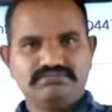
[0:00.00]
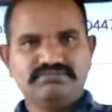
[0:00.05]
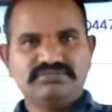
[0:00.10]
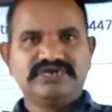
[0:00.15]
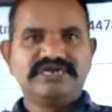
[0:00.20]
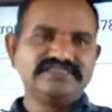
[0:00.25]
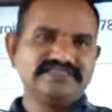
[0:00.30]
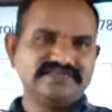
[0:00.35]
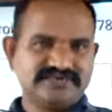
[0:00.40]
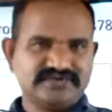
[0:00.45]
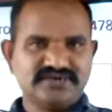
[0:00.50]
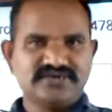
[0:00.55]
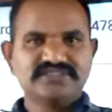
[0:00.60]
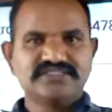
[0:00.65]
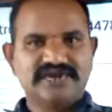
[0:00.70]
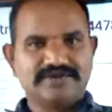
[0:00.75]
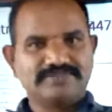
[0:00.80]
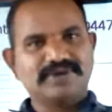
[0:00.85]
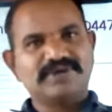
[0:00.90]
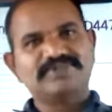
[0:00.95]
digit.
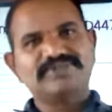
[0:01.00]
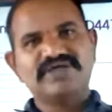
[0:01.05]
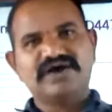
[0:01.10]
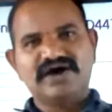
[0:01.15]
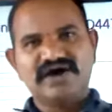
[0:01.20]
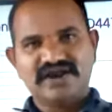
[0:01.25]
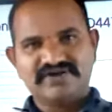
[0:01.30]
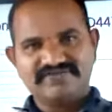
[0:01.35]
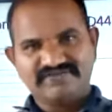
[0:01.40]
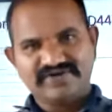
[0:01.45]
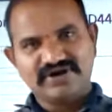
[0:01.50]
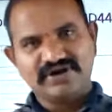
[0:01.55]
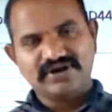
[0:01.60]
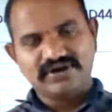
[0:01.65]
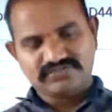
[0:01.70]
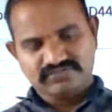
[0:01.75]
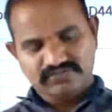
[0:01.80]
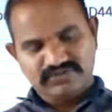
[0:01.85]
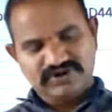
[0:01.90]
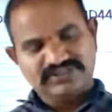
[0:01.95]
That may be the alpha